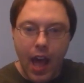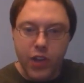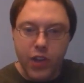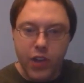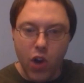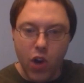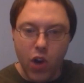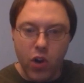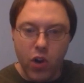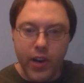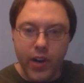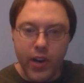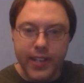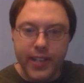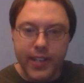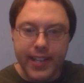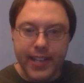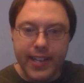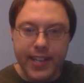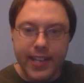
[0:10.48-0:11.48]
A joker
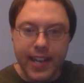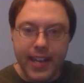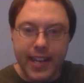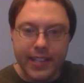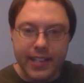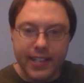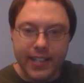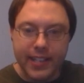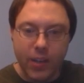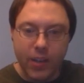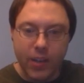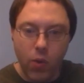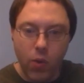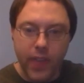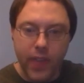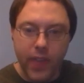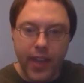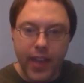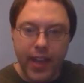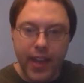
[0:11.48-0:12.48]
is indexed
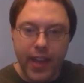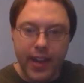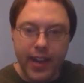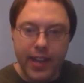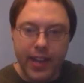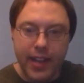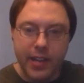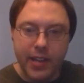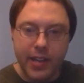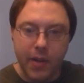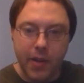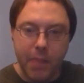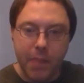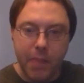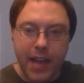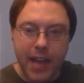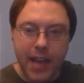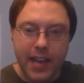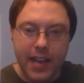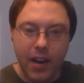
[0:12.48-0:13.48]
with an
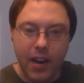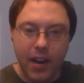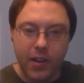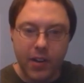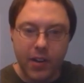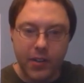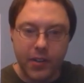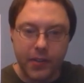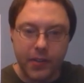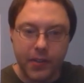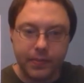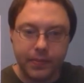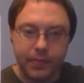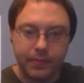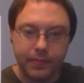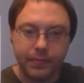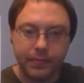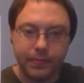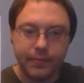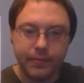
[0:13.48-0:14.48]
interrobang character.
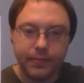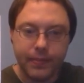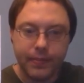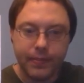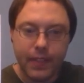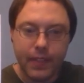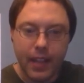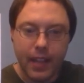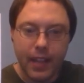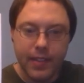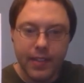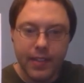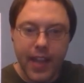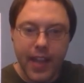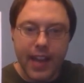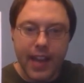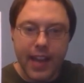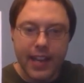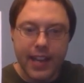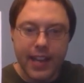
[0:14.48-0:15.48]

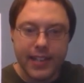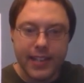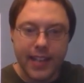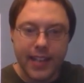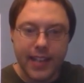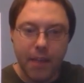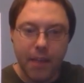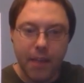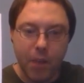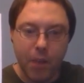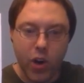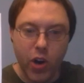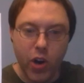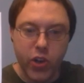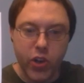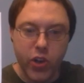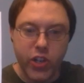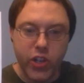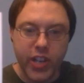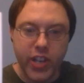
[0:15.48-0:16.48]
That is a
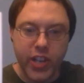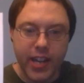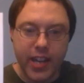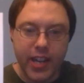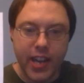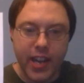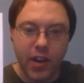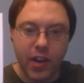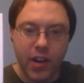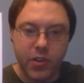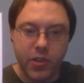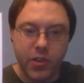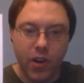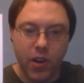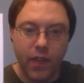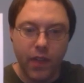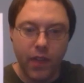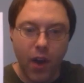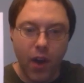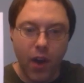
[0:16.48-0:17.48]
merged character
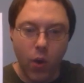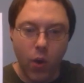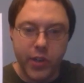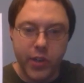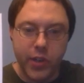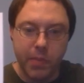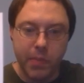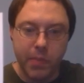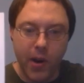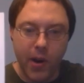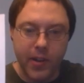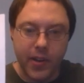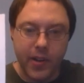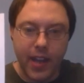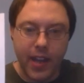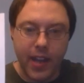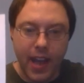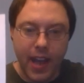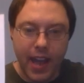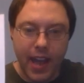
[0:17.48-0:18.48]
of a question
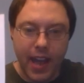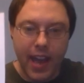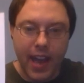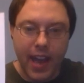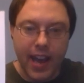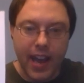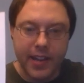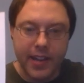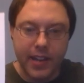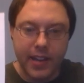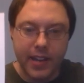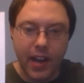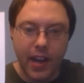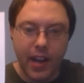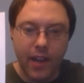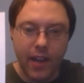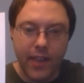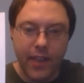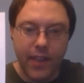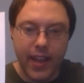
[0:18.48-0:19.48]
mark and
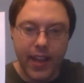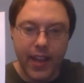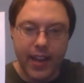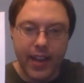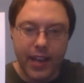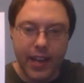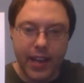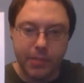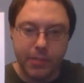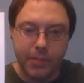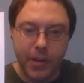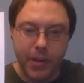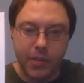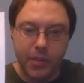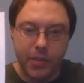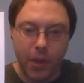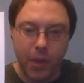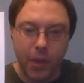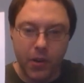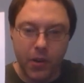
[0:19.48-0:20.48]
of an
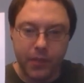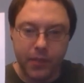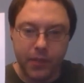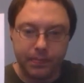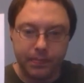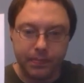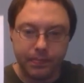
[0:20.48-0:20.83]
exclamation mark.